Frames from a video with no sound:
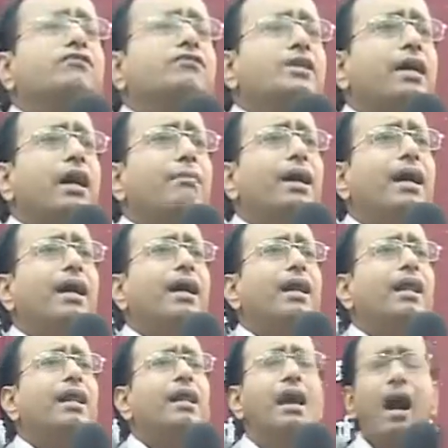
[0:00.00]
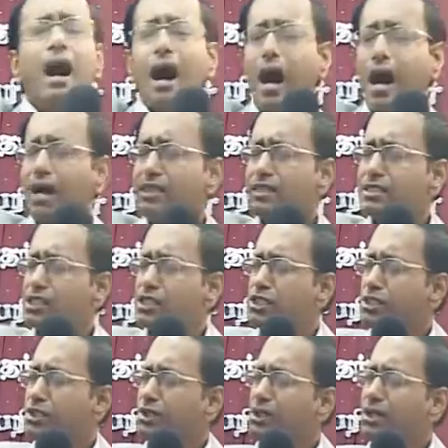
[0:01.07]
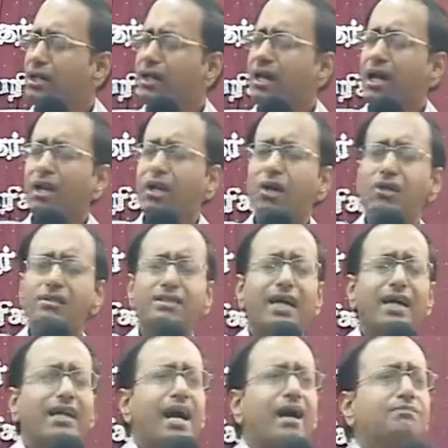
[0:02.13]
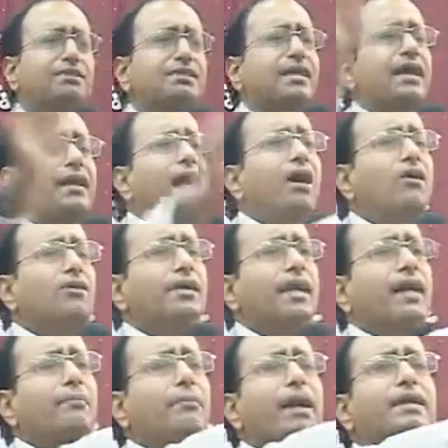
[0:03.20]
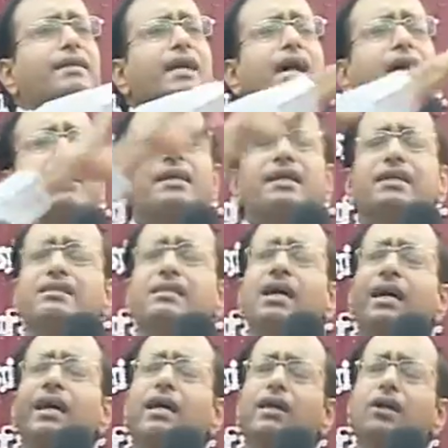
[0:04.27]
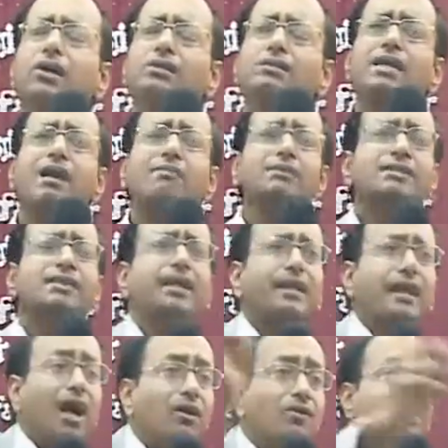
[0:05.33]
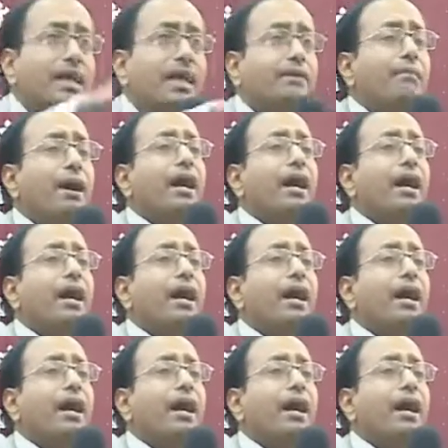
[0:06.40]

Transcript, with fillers: of trouble. Ah, it uh, looks that I am surrounded by darkness. It looks I am surrounded